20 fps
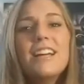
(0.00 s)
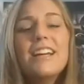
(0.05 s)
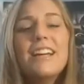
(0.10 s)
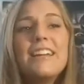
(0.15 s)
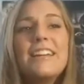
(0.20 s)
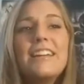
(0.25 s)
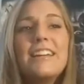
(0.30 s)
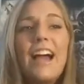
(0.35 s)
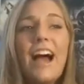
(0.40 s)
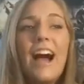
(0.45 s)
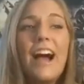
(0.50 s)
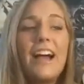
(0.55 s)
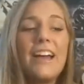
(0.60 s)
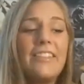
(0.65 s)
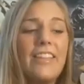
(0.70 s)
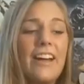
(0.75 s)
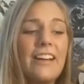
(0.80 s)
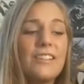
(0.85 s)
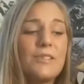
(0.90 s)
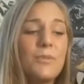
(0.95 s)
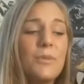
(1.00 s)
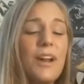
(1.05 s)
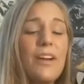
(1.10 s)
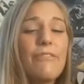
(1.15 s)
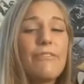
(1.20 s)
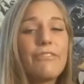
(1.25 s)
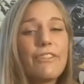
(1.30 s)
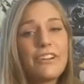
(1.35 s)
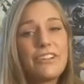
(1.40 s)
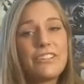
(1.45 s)
yeah, that's when I
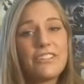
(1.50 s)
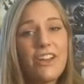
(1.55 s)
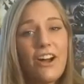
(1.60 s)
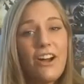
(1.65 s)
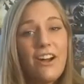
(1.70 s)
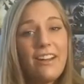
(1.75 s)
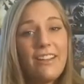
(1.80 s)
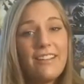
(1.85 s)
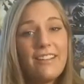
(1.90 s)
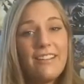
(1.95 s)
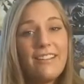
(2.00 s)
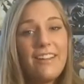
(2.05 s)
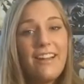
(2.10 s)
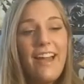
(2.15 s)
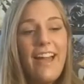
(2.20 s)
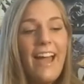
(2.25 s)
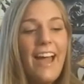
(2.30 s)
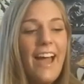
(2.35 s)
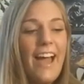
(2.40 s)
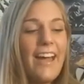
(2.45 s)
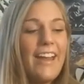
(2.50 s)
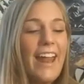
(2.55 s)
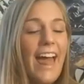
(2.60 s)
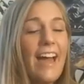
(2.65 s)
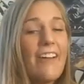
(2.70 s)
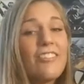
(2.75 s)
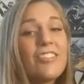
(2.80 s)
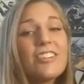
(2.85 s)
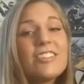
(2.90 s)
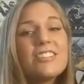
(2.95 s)
first saw it. And
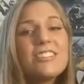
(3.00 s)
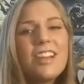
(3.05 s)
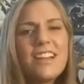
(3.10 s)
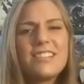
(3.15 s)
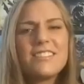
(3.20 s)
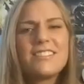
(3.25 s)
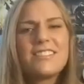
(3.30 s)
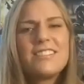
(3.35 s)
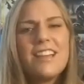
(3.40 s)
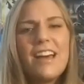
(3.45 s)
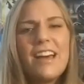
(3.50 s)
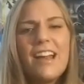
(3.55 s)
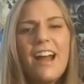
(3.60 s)
ever since then,